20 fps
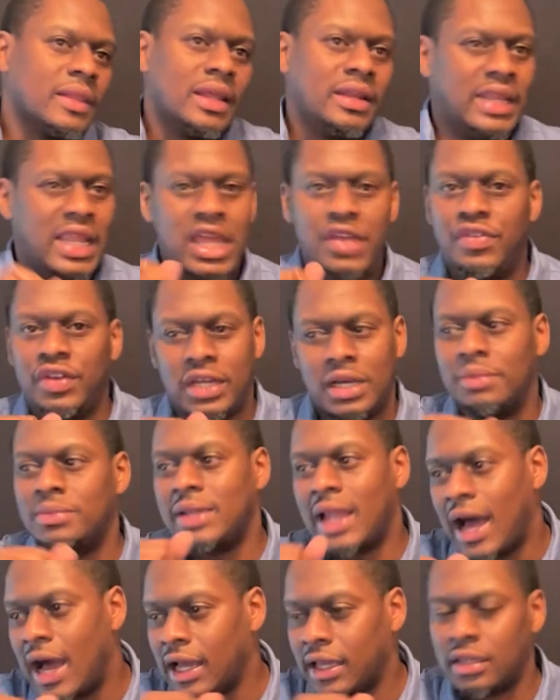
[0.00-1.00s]
Navy come
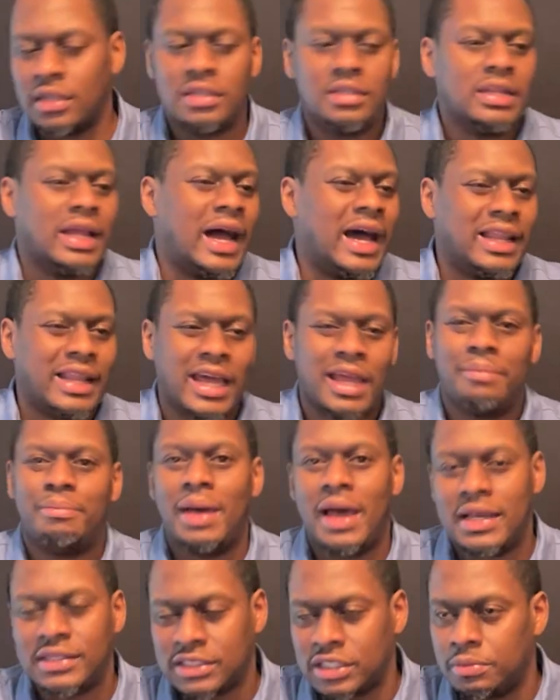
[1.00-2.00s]
knocking, I like
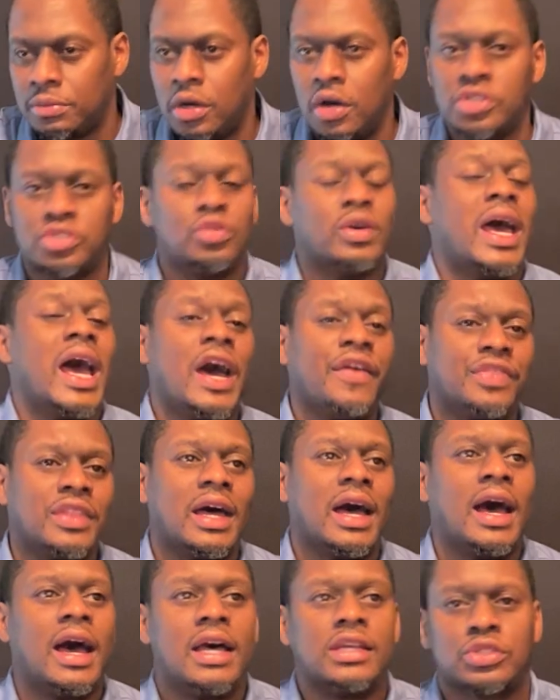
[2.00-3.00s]
basketball. So after
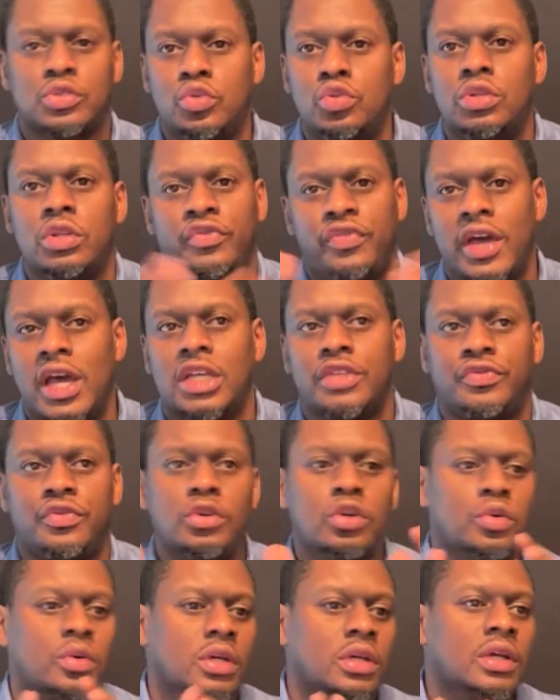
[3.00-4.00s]
high school, to fast
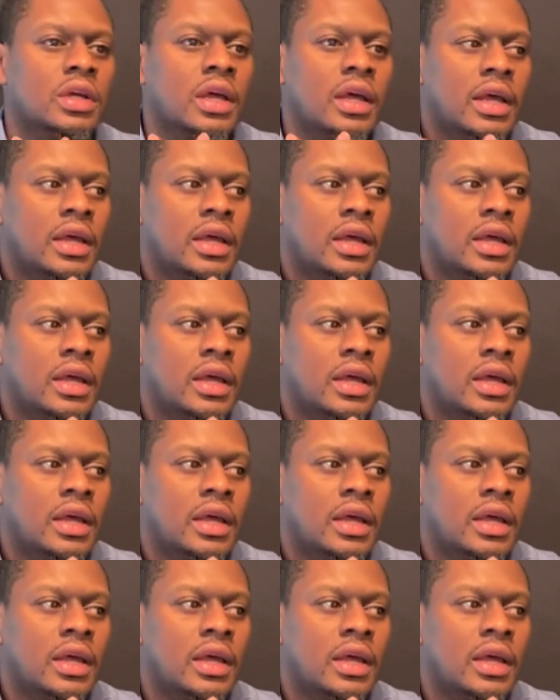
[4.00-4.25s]
forward,